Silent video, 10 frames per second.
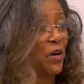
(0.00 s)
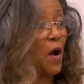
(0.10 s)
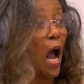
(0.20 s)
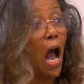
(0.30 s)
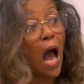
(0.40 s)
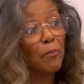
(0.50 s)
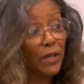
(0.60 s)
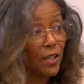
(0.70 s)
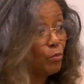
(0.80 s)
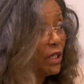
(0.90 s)
their
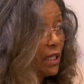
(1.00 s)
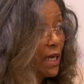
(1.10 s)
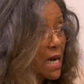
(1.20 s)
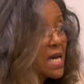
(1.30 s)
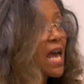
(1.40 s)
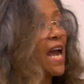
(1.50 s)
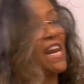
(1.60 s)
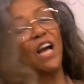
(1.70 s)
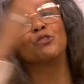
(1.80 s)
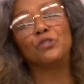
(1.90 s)
hobby in media and
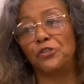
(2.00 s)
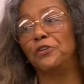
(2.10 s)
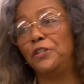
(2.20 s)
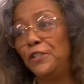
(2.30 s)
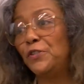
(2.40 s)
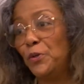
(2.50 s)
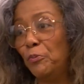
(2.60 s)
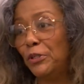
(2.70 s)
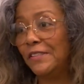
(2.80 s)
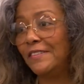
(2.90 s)
actually turn it into a
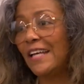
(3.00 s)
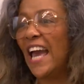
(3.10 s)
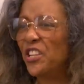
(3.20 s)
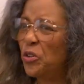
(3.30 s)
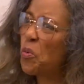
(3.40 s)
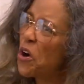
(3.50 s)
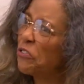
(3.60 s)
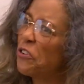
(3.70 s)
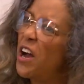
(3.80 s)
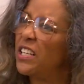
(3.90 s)
business and do work
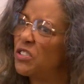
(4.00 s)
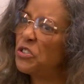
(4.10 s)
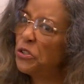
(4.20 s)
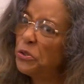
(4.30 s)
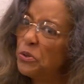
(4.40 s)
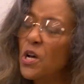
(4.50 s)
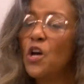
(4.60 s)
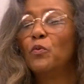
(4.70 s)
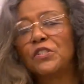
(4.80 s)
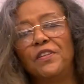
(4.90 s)
for us too,
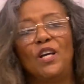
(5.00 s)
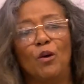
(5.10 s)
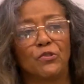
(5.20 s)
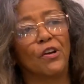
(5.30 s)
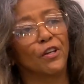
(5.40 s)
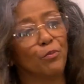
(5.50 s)
which then helps our